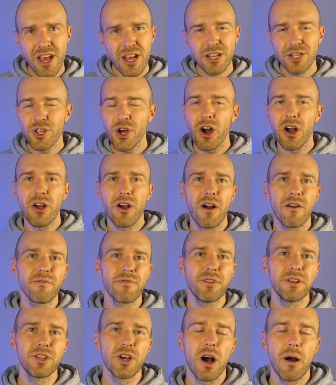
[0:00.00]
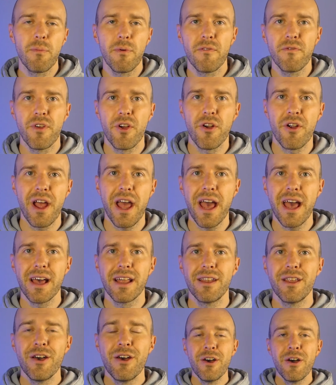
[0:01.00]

talk off the top of their head.